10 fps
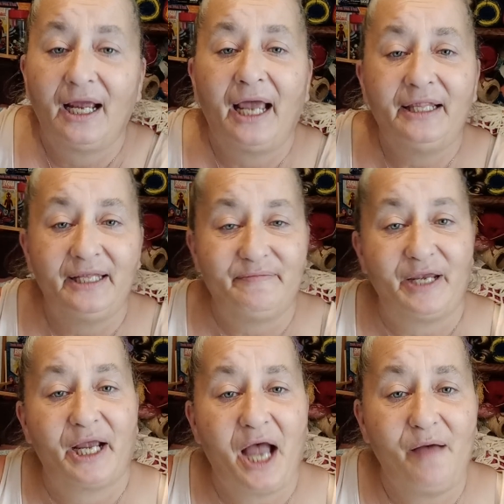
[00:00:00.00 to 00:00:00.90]
and leave me
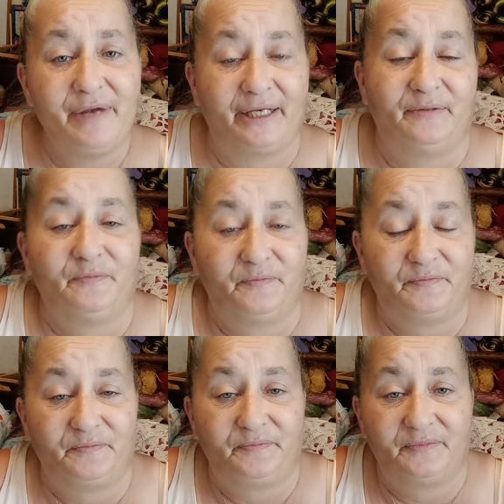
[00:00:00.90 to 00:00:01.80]
a comment.
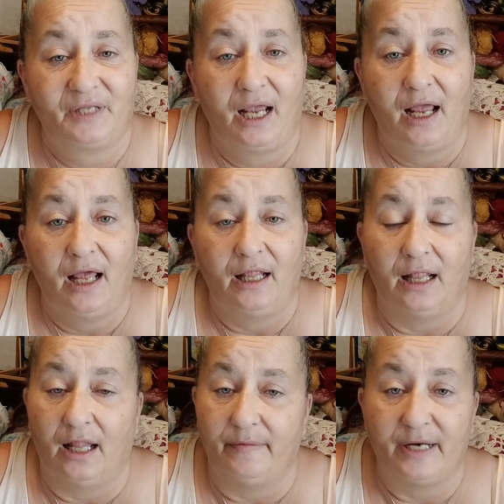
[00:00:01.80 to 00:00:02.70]

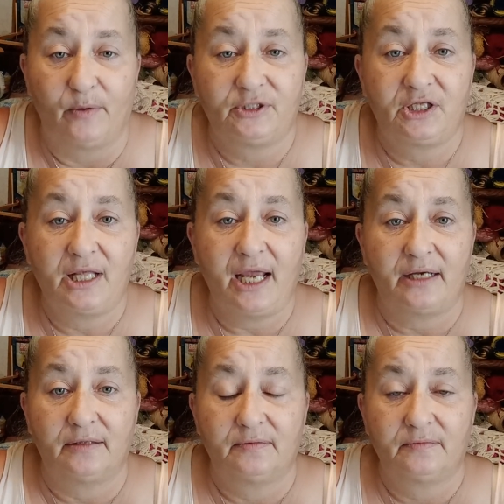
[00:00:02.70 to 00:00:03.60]
Let me know what you think.
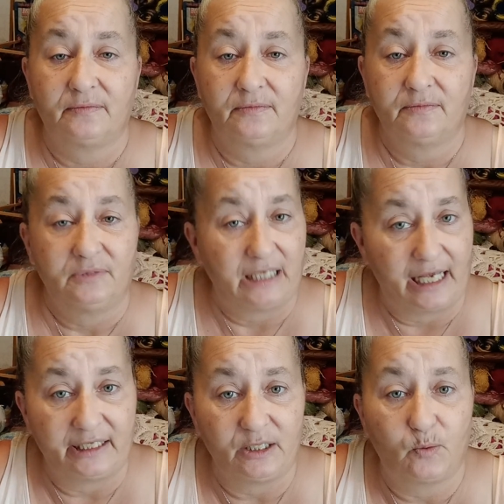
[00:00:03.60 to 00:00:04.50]

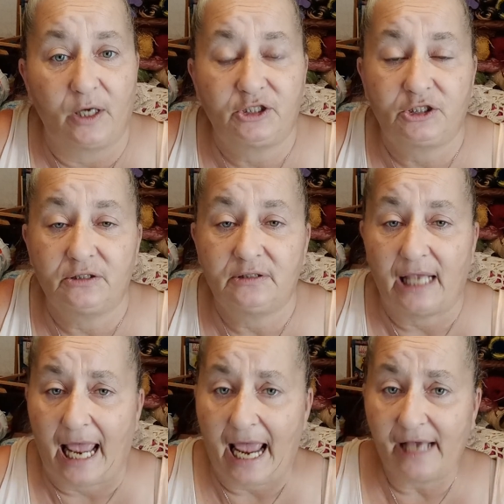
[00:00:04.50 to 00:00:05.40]
Got any questions?
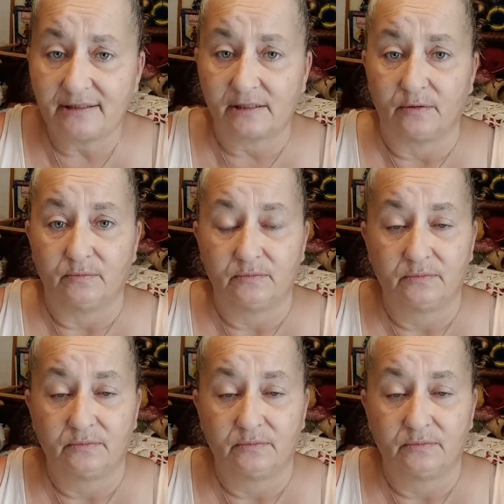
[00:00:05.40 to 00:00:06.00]
Ask them.